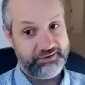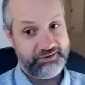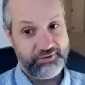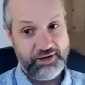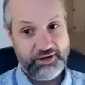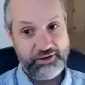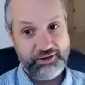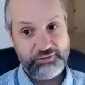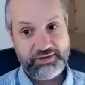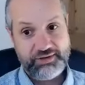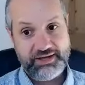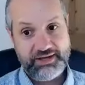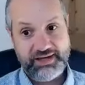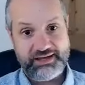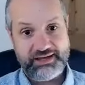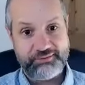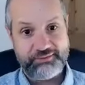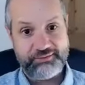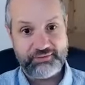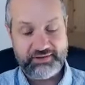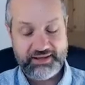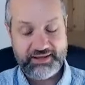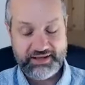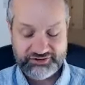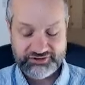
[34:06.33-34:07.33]
Okay,
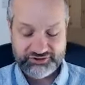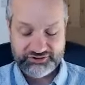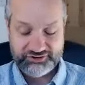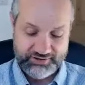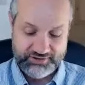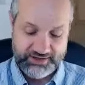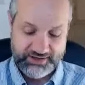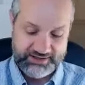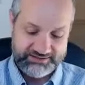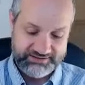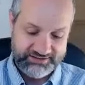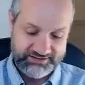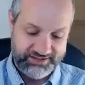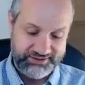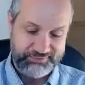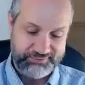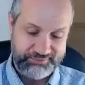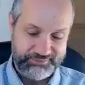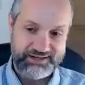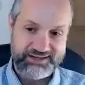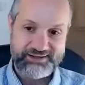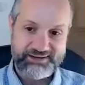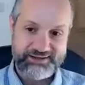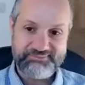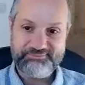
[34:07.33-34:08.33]
well that's great. I
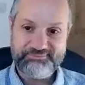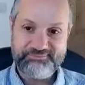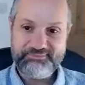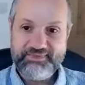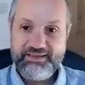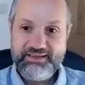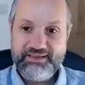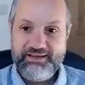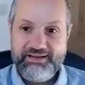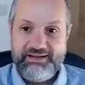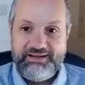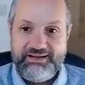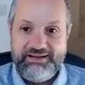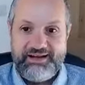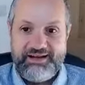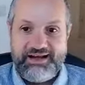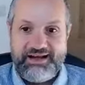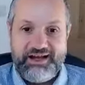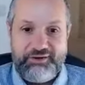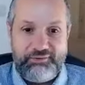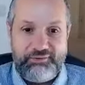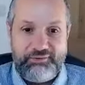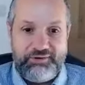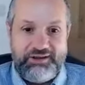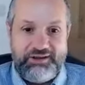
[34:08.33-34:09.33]

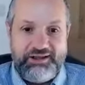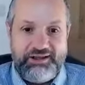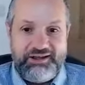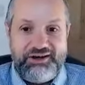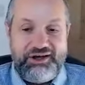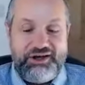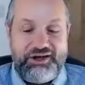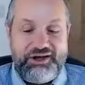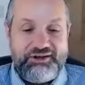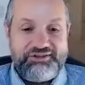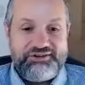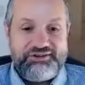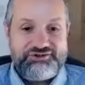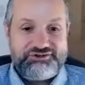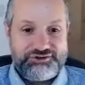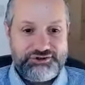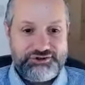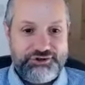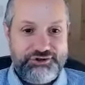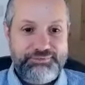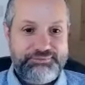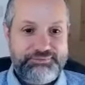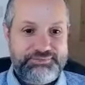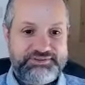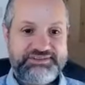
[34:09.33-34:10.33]
will alert the
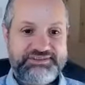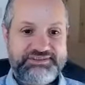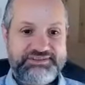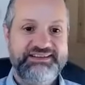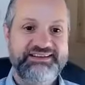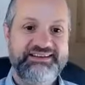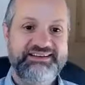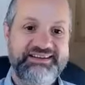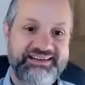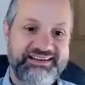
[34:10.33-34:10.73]
troops.